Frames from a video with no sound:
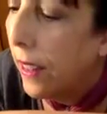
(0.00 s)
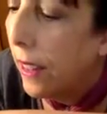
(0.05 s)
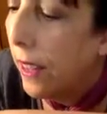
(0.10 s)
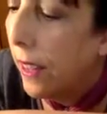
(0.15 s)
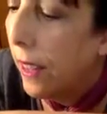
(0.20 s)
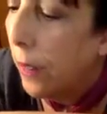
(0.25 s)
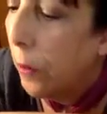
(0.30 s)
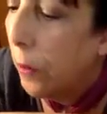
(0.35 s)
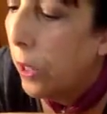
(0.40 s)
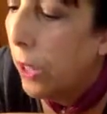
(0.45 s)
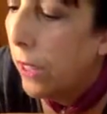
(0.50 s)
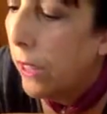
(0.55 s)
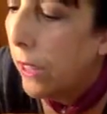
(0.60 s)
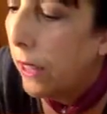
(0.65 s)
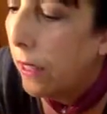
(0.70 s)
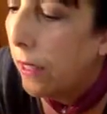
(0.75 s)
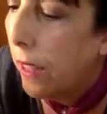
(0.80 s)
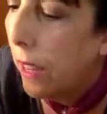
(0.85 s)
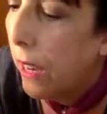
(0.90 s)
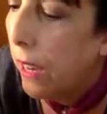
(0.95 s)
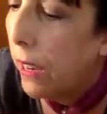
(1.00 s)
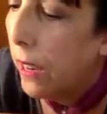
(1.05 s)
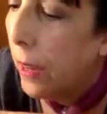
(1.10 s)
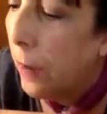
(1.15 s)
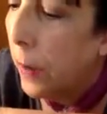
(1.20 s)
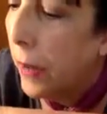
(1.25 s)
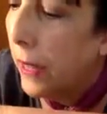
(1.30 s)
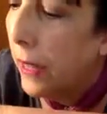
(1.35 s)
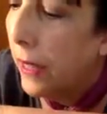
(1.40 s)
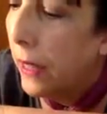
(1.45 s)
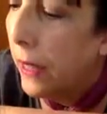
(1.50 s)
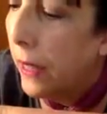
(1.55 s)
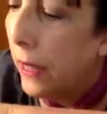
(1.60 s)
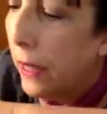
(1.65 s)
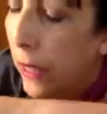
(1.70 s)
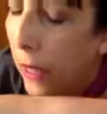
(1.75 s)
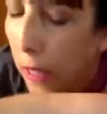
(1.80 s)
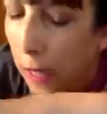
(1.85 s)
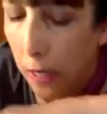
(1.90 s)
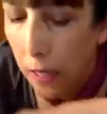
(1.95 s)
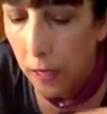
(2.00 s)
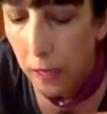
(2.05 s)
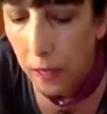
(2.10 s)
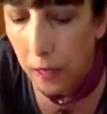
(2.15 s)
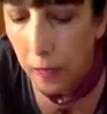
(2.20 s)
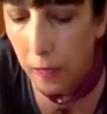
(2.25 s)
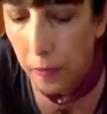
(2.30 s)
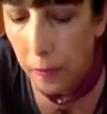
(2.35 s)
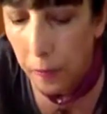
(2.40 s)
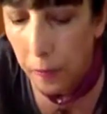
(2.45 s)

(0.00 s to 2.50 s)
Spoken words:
I'm really excited about tasting this.